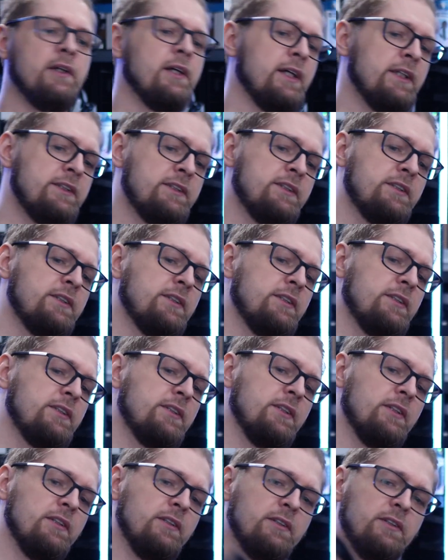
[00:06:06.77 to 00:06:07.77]

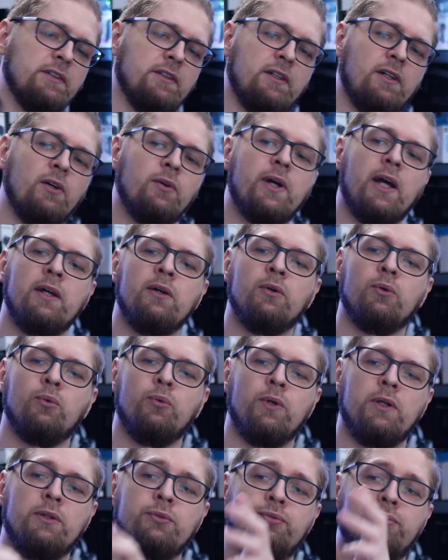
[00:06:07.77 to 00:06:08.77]
It's okay
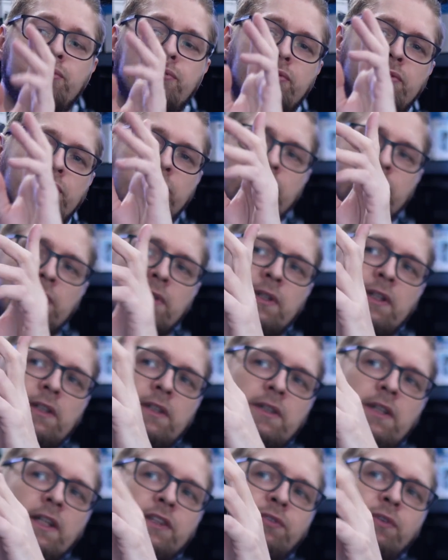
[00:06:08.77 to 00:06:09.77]
with
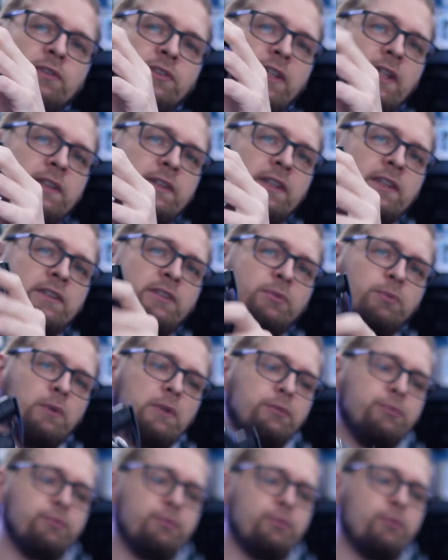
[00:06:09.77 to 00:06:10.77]
headphones like this,
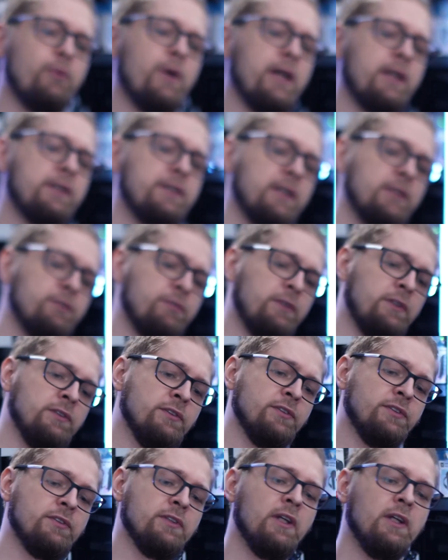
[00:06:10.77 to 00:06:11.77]
with wired
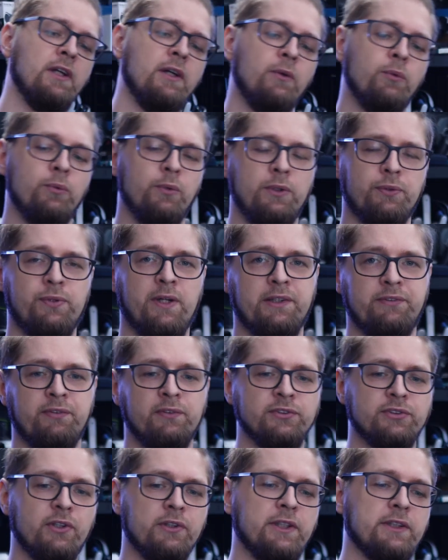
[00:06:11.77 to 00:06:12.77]
headphones, with
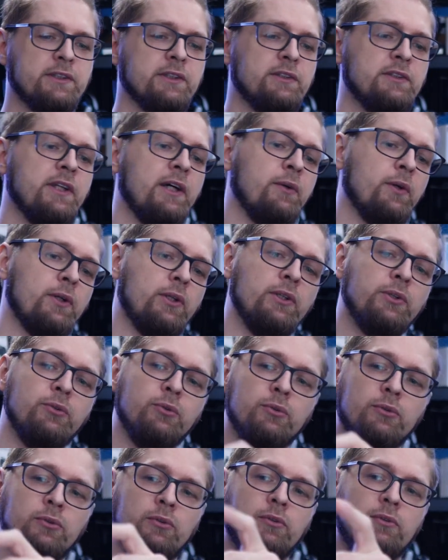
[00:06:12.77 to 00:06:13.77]
headphones connected directly
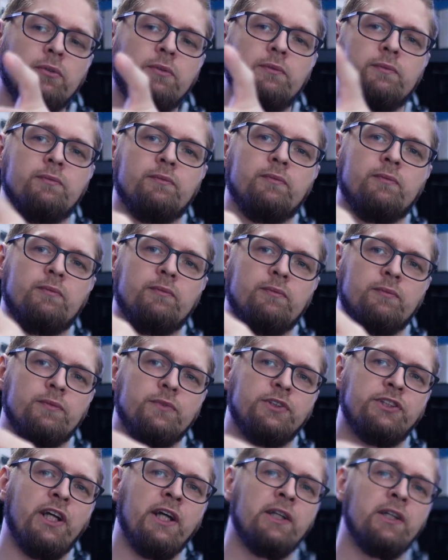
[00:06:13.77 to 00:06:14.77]
to
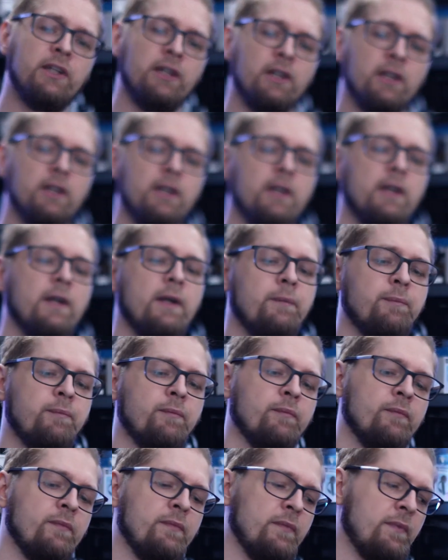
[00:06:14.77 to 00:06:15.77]
jack,
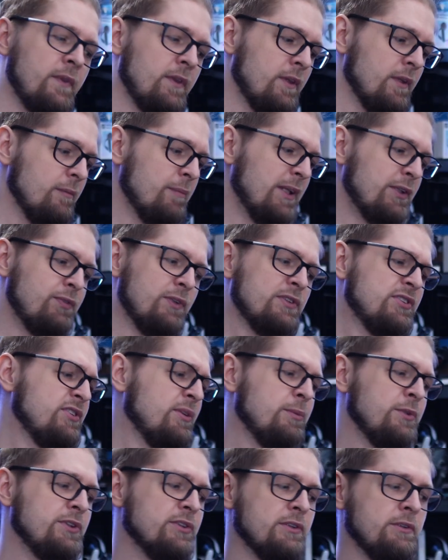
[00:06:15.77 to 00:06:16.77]
but for
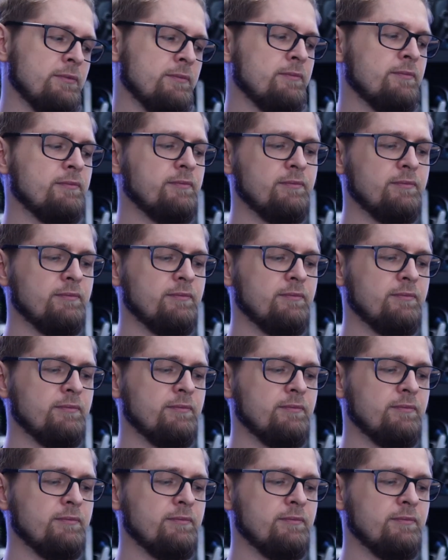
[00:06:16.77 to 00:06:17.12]
some reason